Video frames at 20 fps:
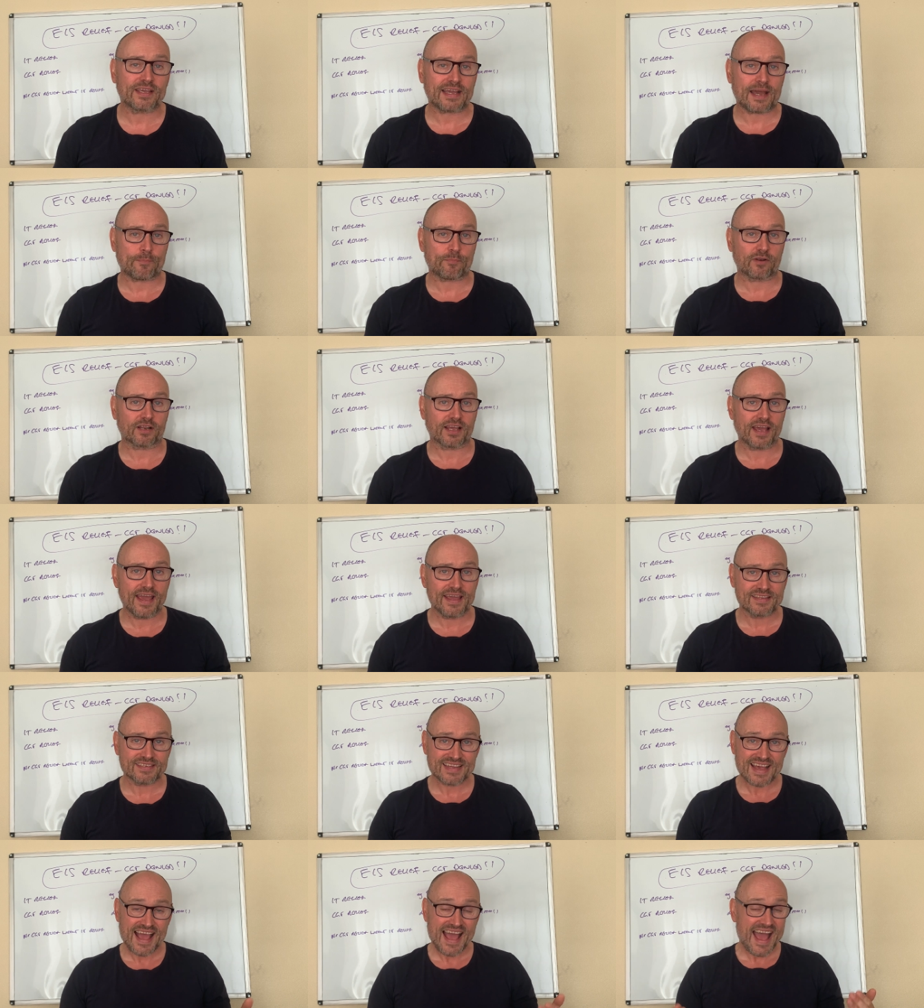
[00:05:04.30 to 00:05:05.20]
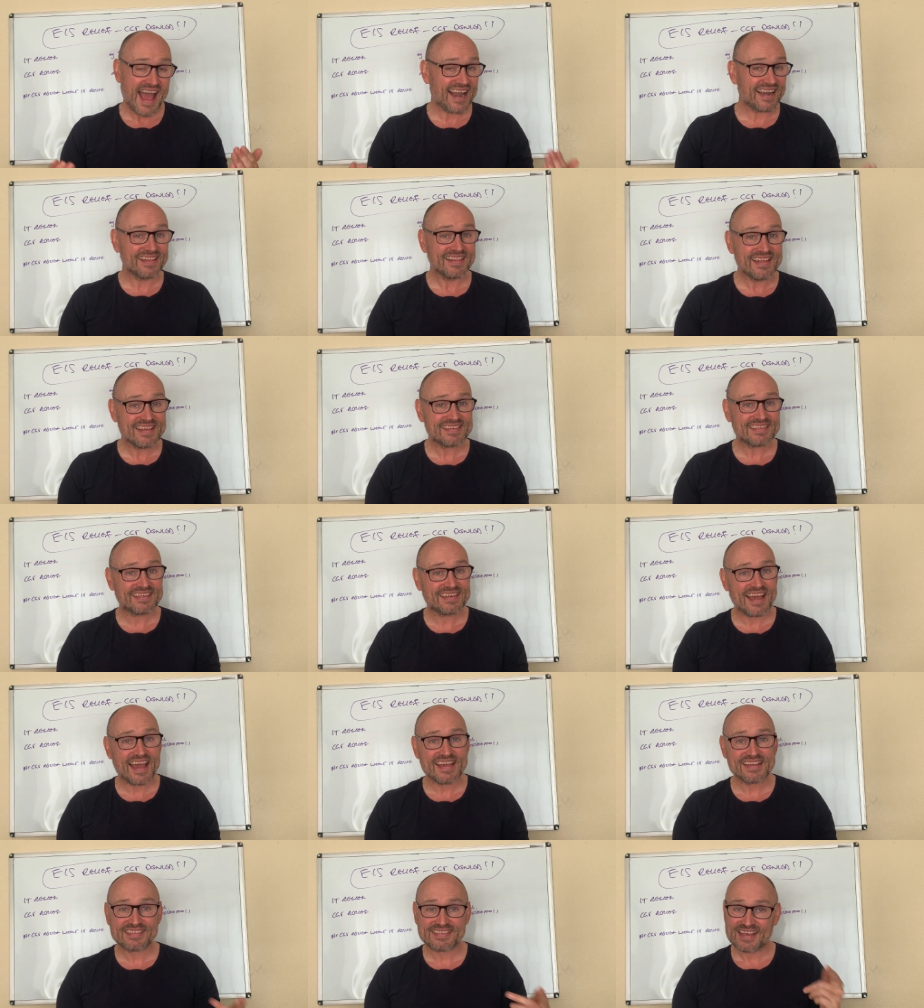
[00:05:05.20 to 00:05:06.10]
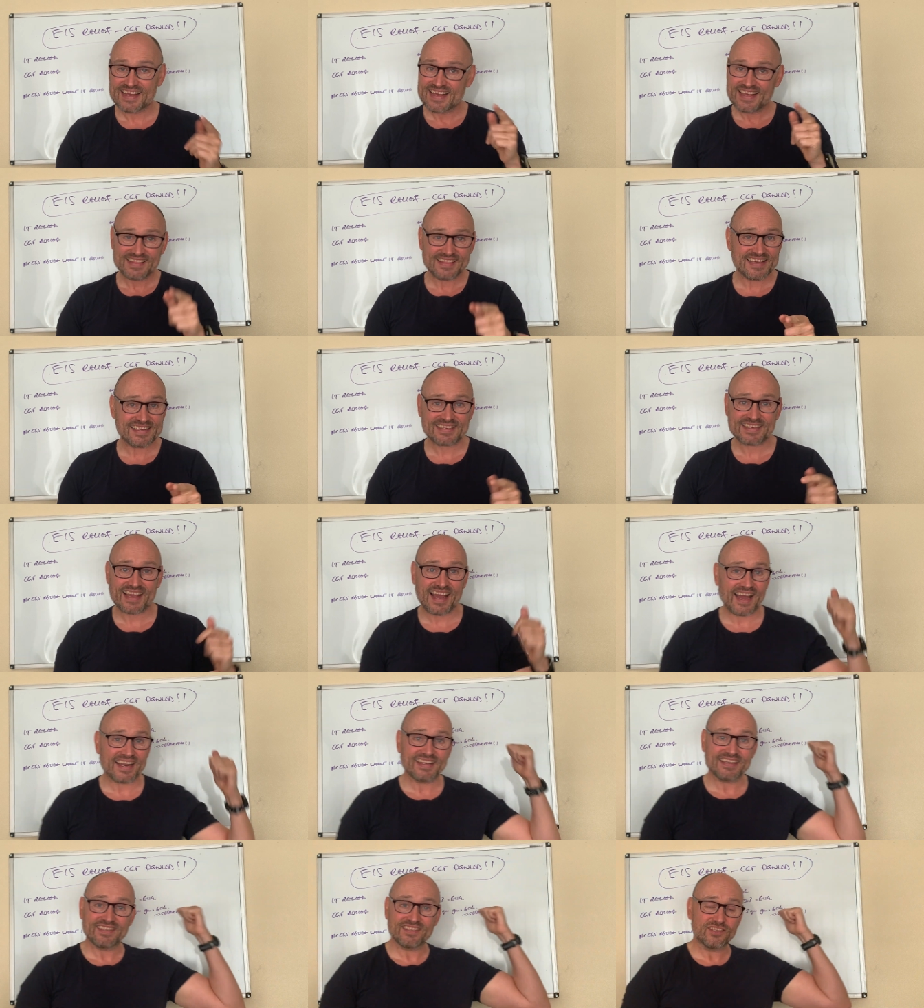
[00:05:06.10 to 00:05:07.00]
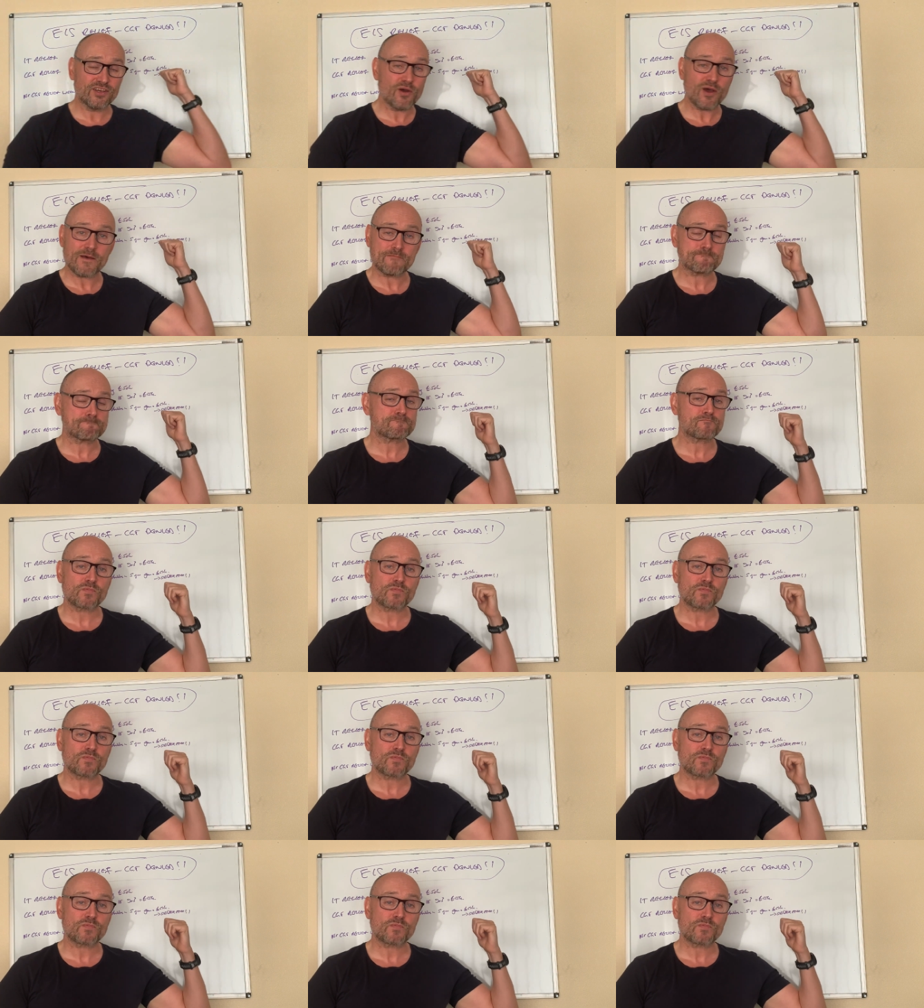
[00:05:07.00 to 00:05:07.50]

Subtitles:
capital gains. And in this case, this guy didn't do it.